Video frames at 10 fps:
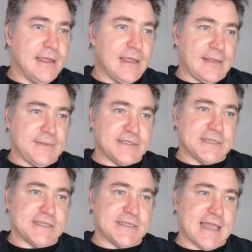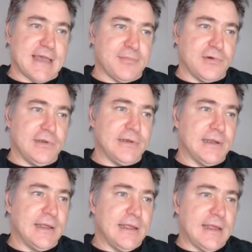and this is his output,
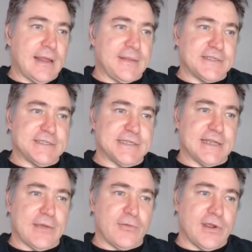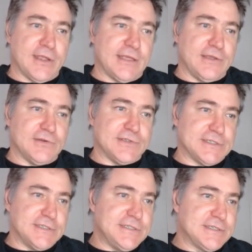and this is a network he
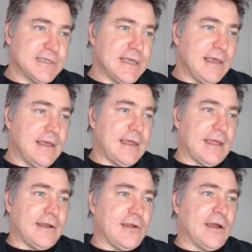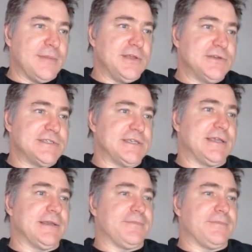uses. and I'm using